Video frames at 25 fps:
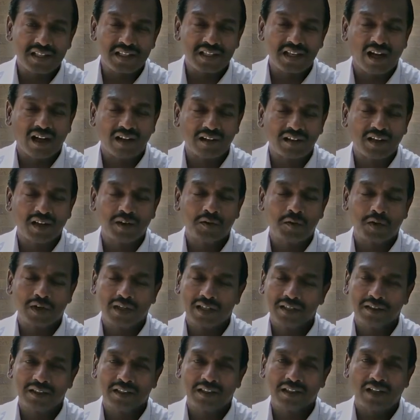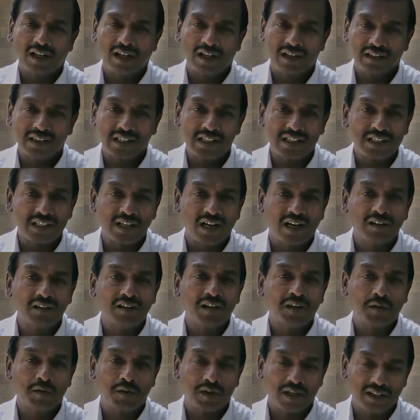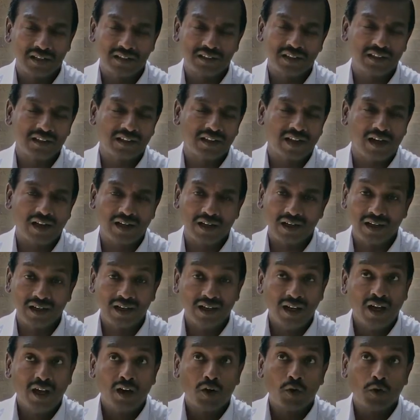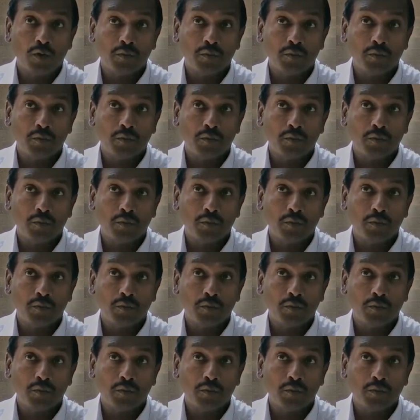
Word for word: and kept on asking him, Please make me gentle,